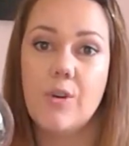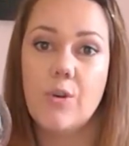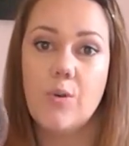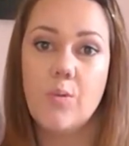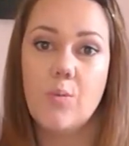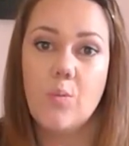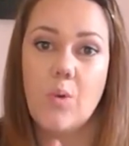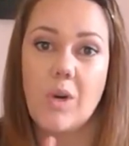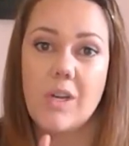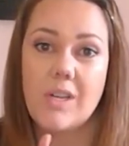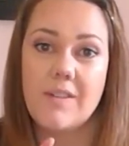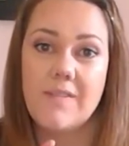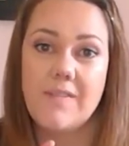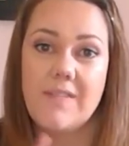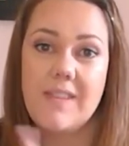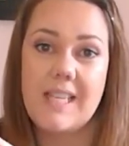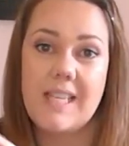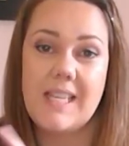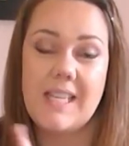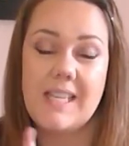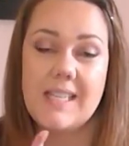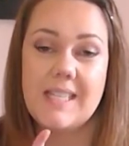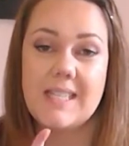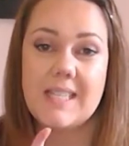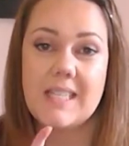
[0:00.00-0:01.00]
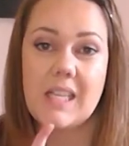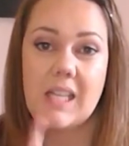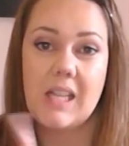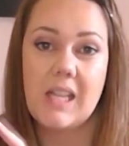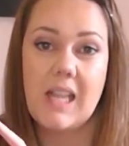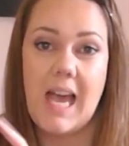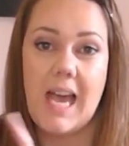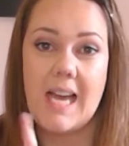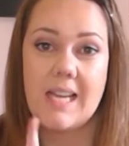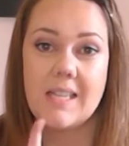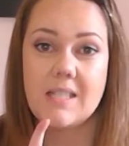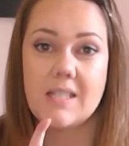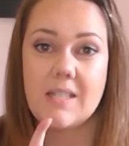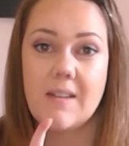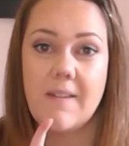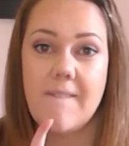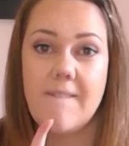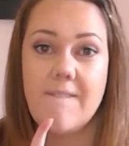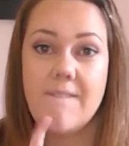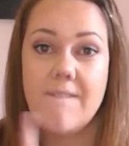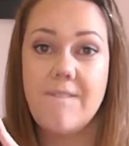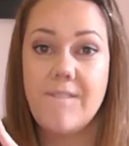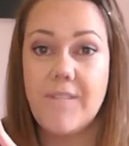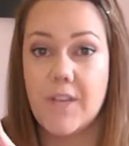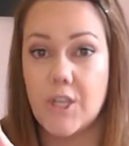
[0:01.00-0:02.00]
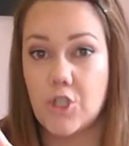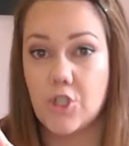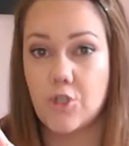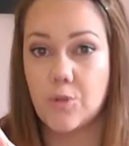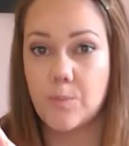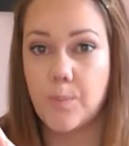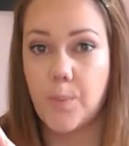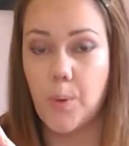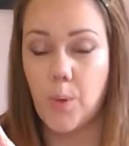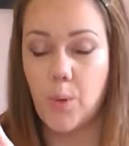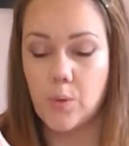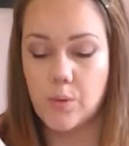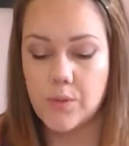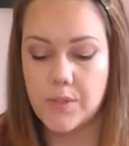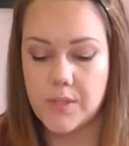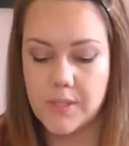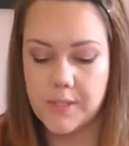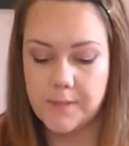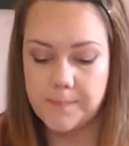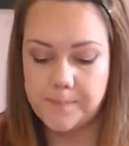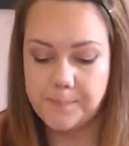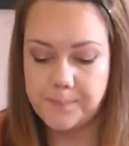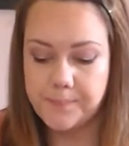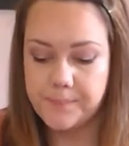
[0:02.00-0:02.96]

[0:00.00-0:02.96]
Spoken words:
one of these glass fish bowls.